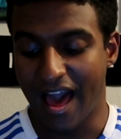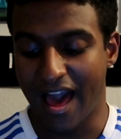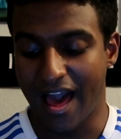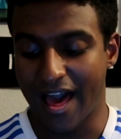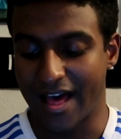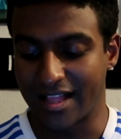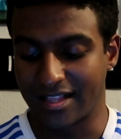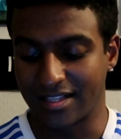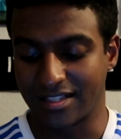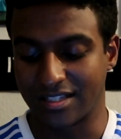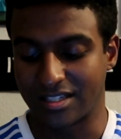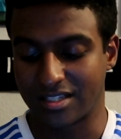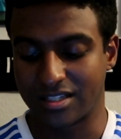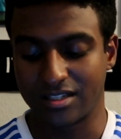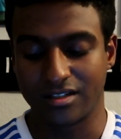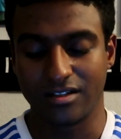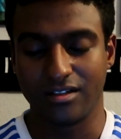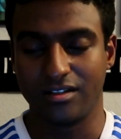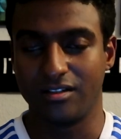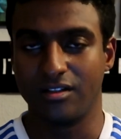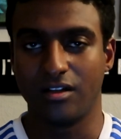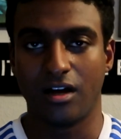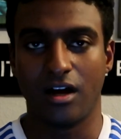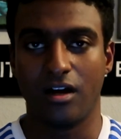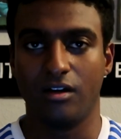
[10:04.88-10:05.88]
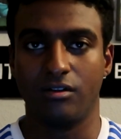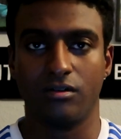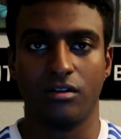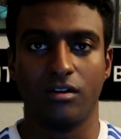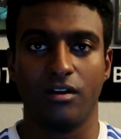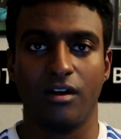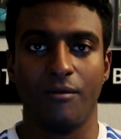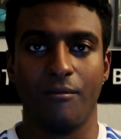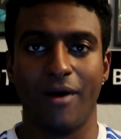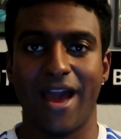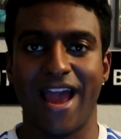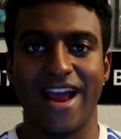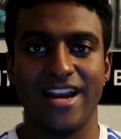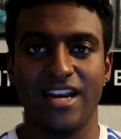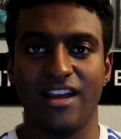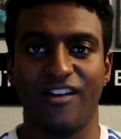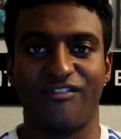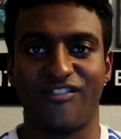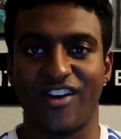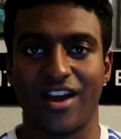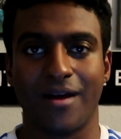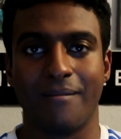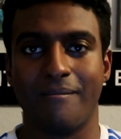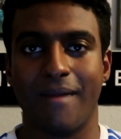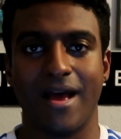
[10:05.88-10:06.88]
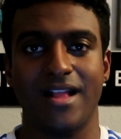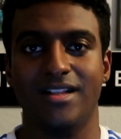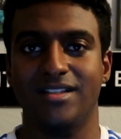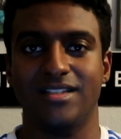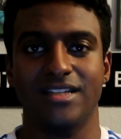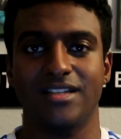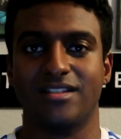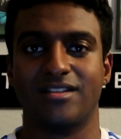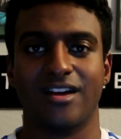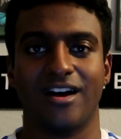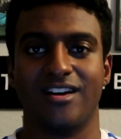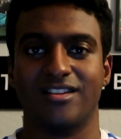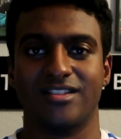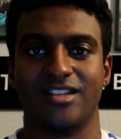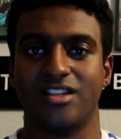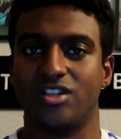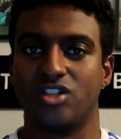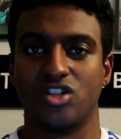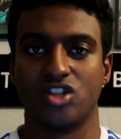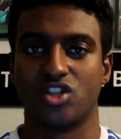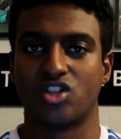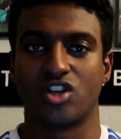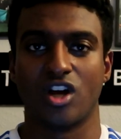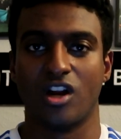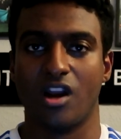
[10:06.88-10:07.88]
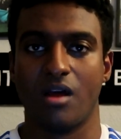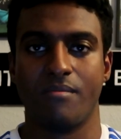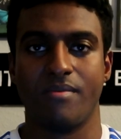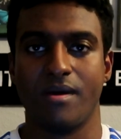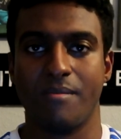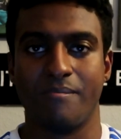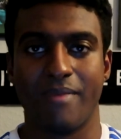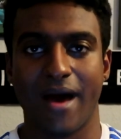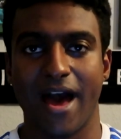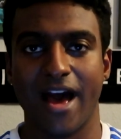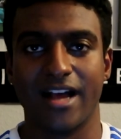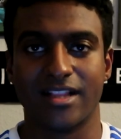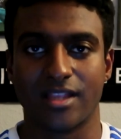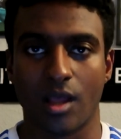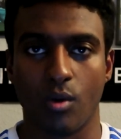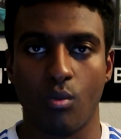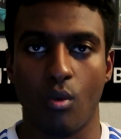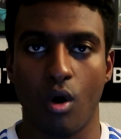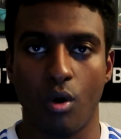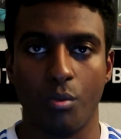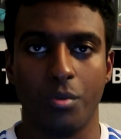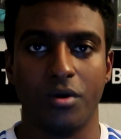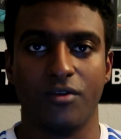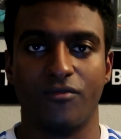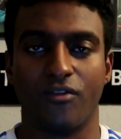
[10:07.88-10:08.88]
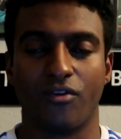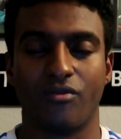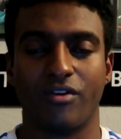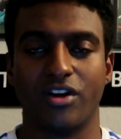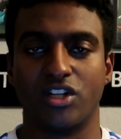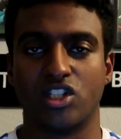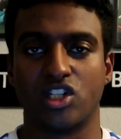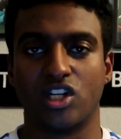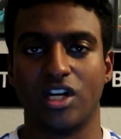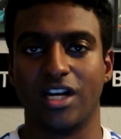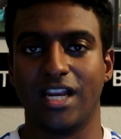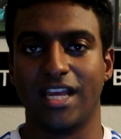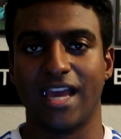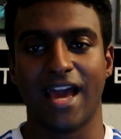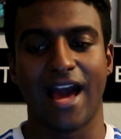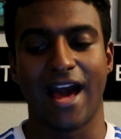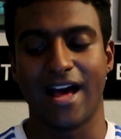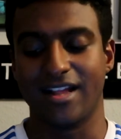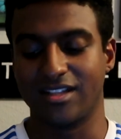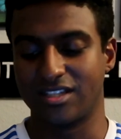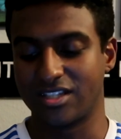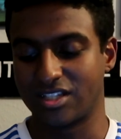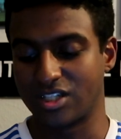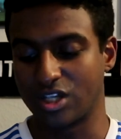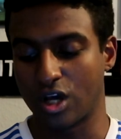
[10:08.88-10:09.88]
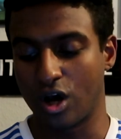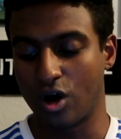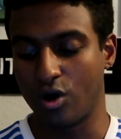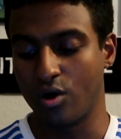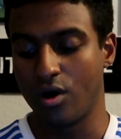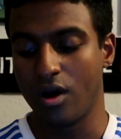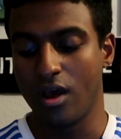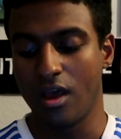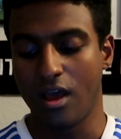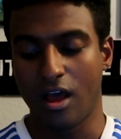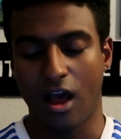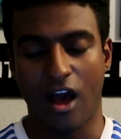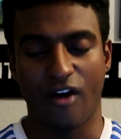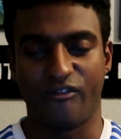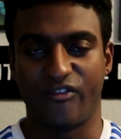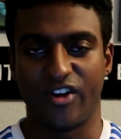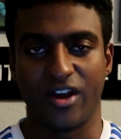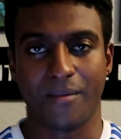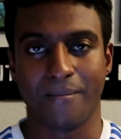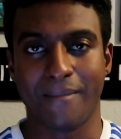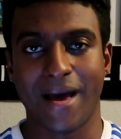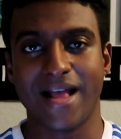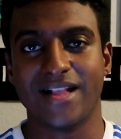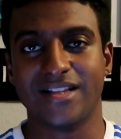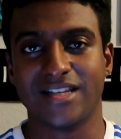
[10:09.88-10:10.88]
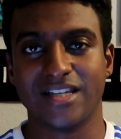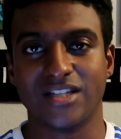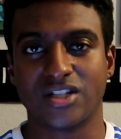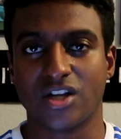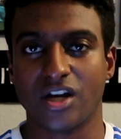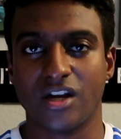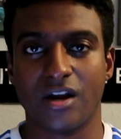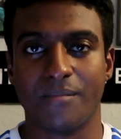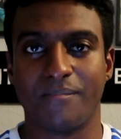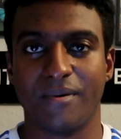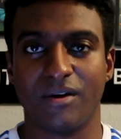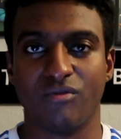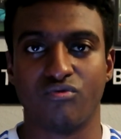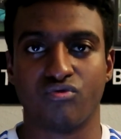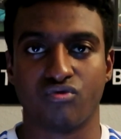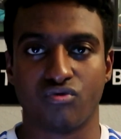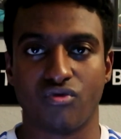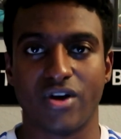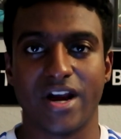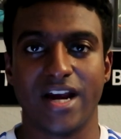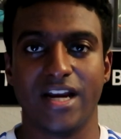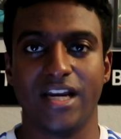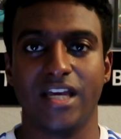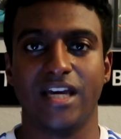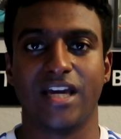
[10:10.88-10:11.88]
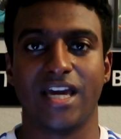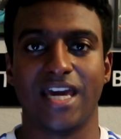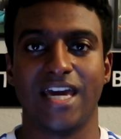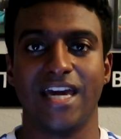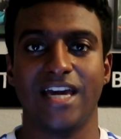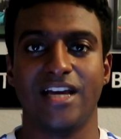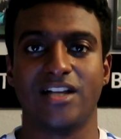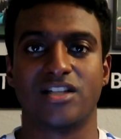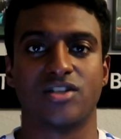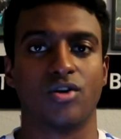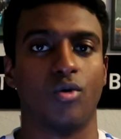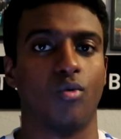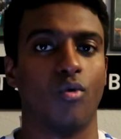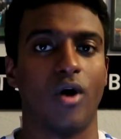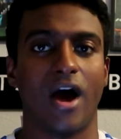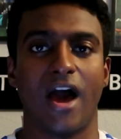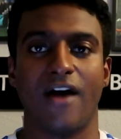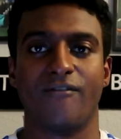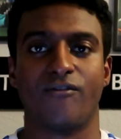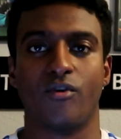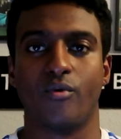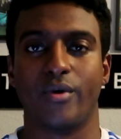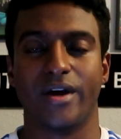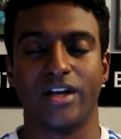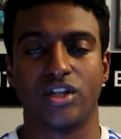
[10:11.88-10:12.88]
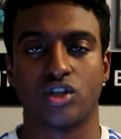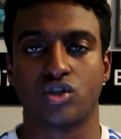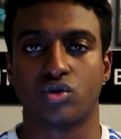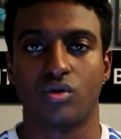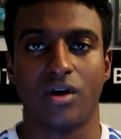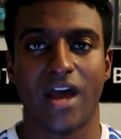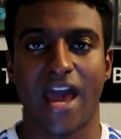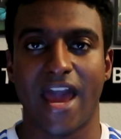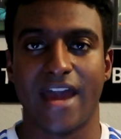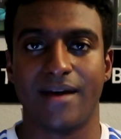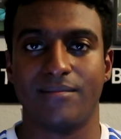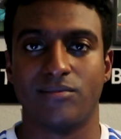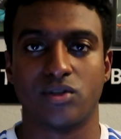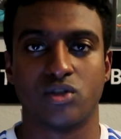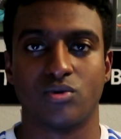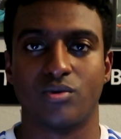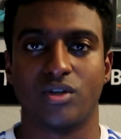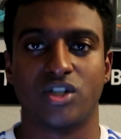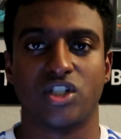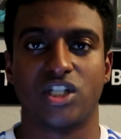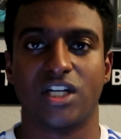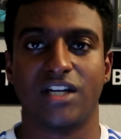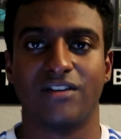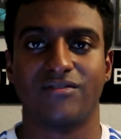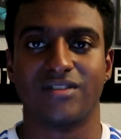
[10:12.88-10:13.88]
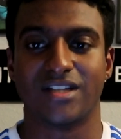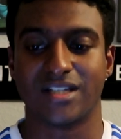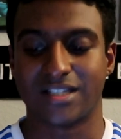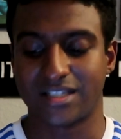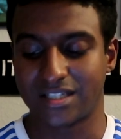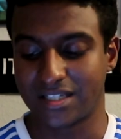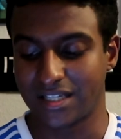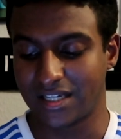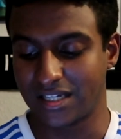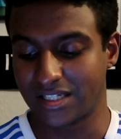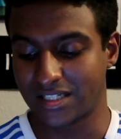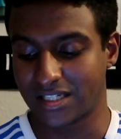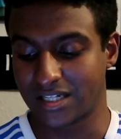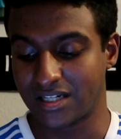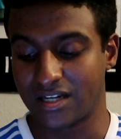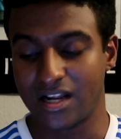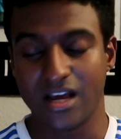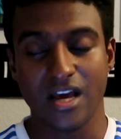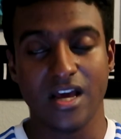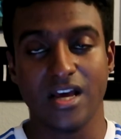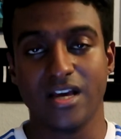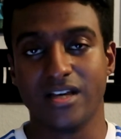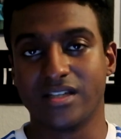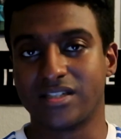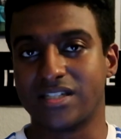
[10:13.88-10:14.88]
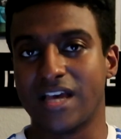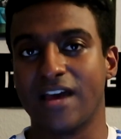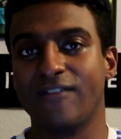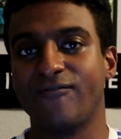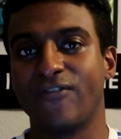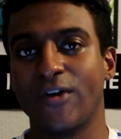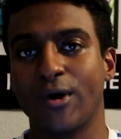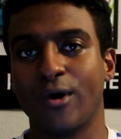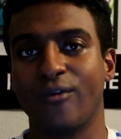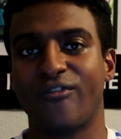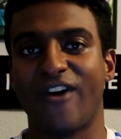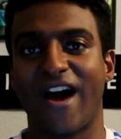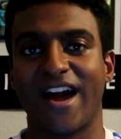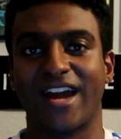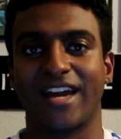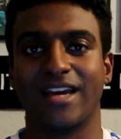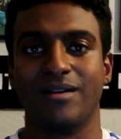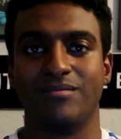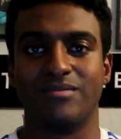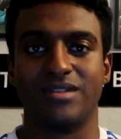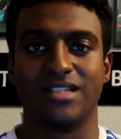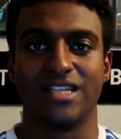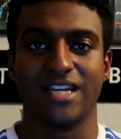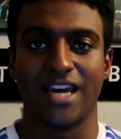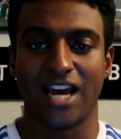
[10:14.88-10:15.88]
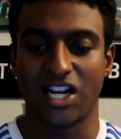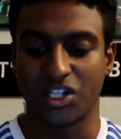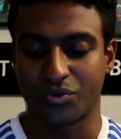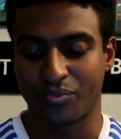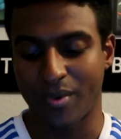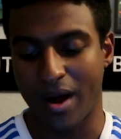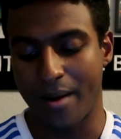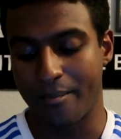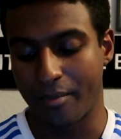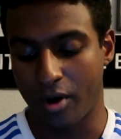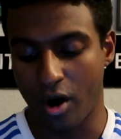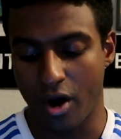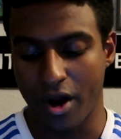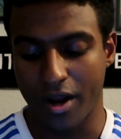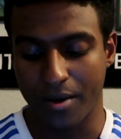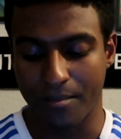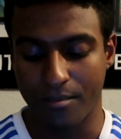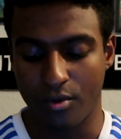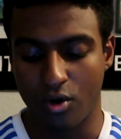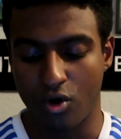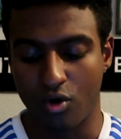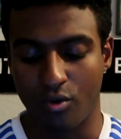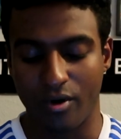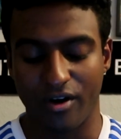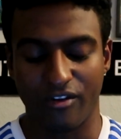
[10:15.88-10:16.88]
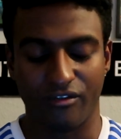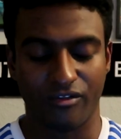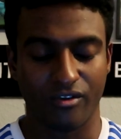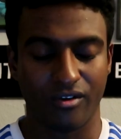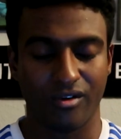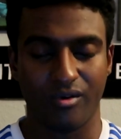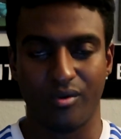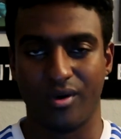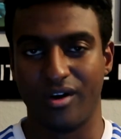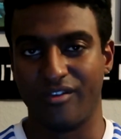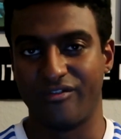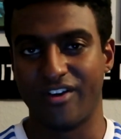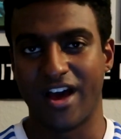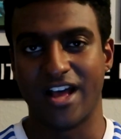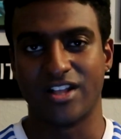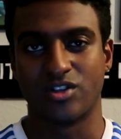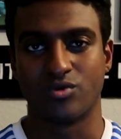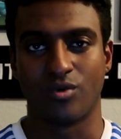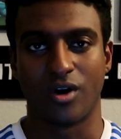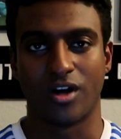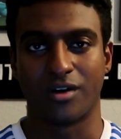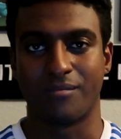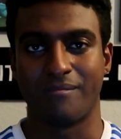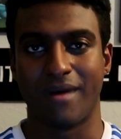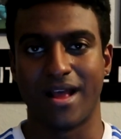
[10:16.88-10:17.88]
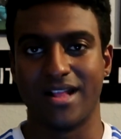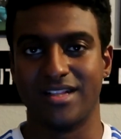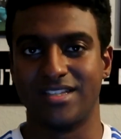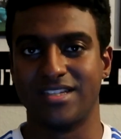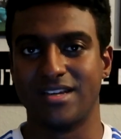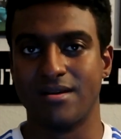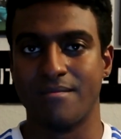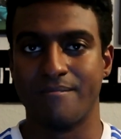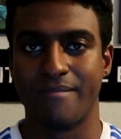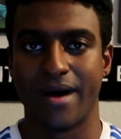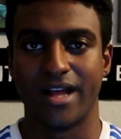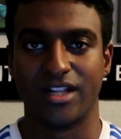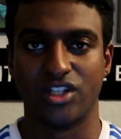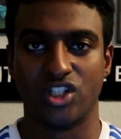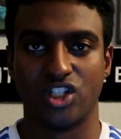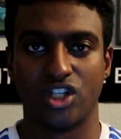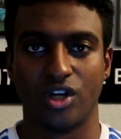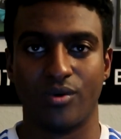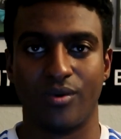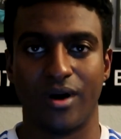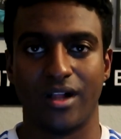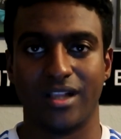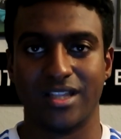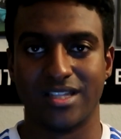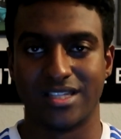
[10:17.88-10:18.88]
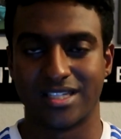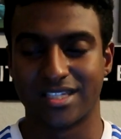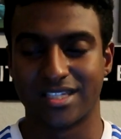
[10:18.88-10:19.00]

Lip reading: And anything Mendy does is just going to be better than what we've originally had. So I think Mendy's going to be really key to whatever we aim to achieve this season. Same thing with Hakim Ziyech, but I'm going more with Edouard Mendy and Ben Chilwell